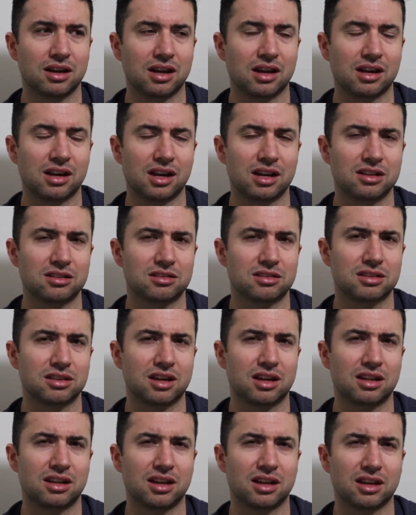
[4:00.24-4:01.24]
And I just
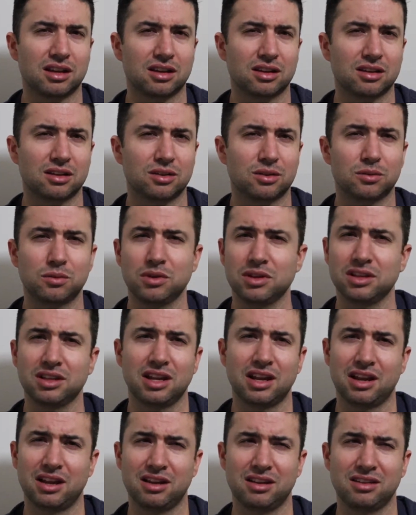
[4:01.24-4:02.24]
thought, like, what in
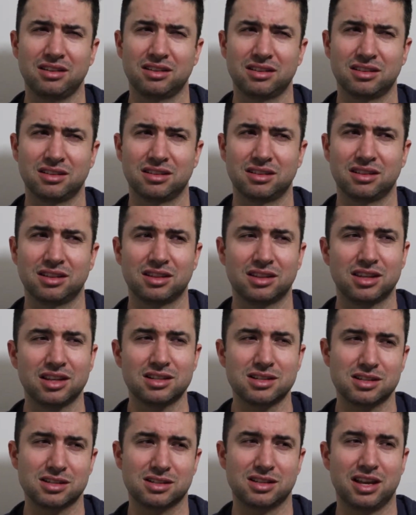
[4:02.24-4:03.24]
the hell?
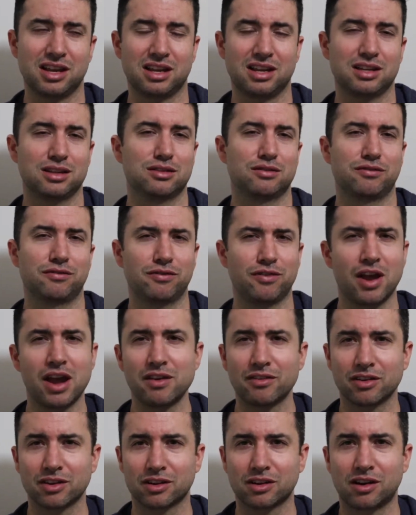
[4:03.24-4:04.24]
This is like his
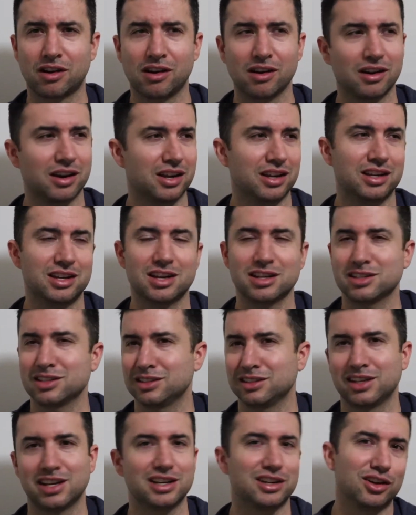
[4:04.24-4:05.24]
favorite car. He
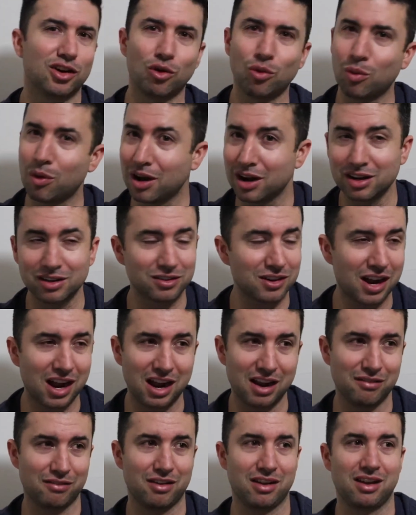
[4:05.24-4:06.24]
doesn't let no one
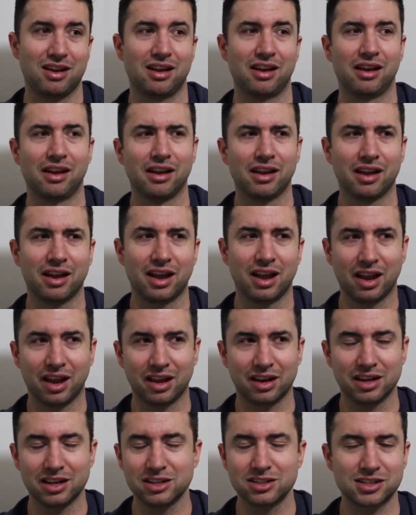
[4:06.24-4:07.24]
drive it.
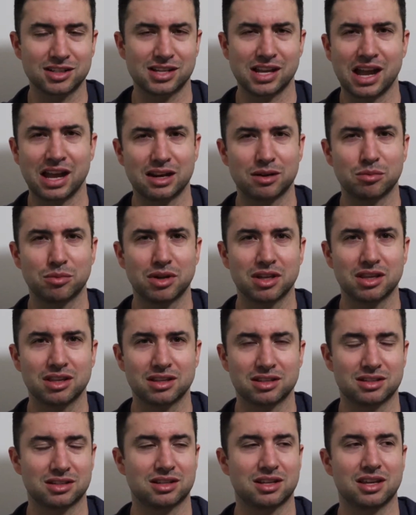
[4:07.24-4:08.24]
And he's just handing me
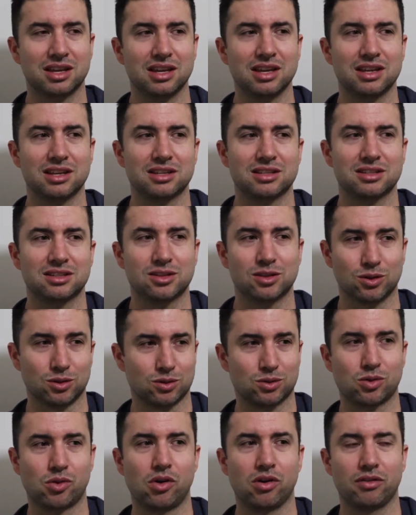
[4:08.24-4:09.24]
this keys to
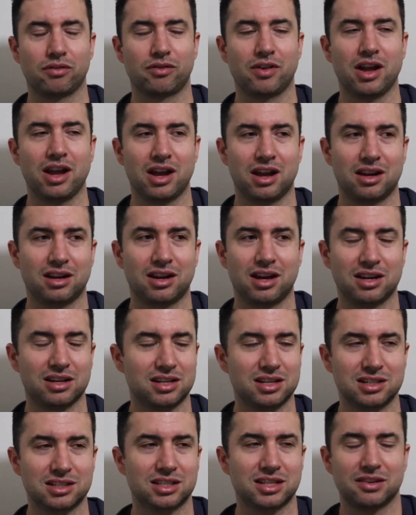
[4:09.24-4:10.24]
his Corvette,
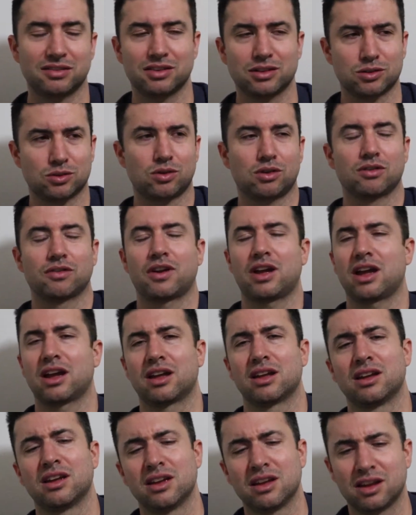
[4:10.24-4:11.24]
nineteen seventies Corvette.
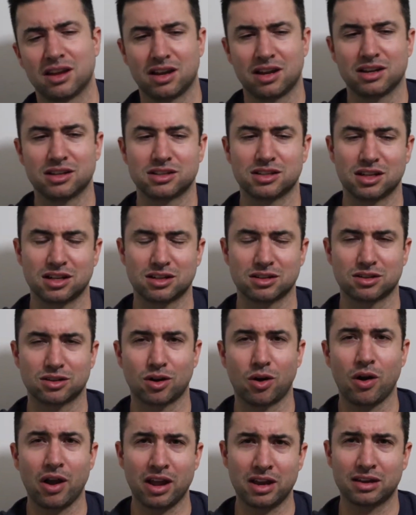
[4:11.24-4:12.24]
And he says,
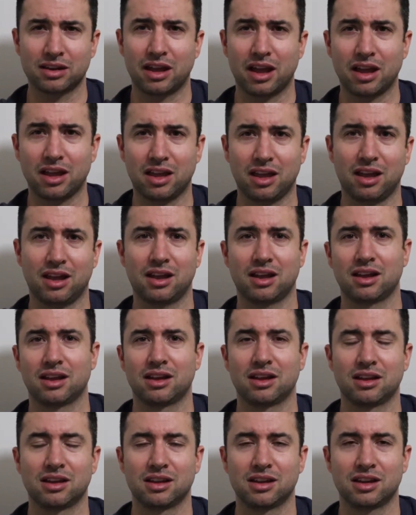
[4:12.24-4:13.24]
"Go ahead and take it."
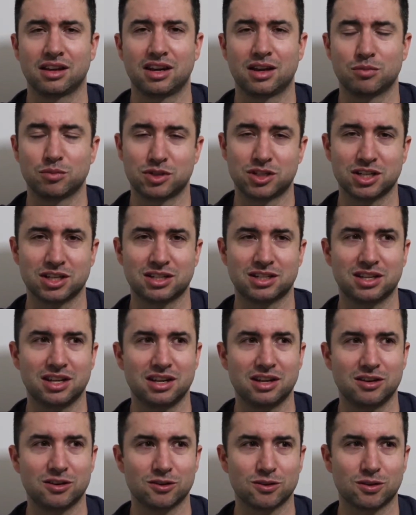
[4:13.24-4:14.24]
And I'm
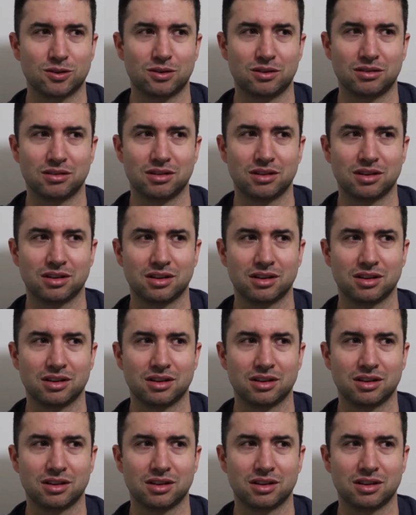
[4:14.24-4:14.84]
sixteen years old.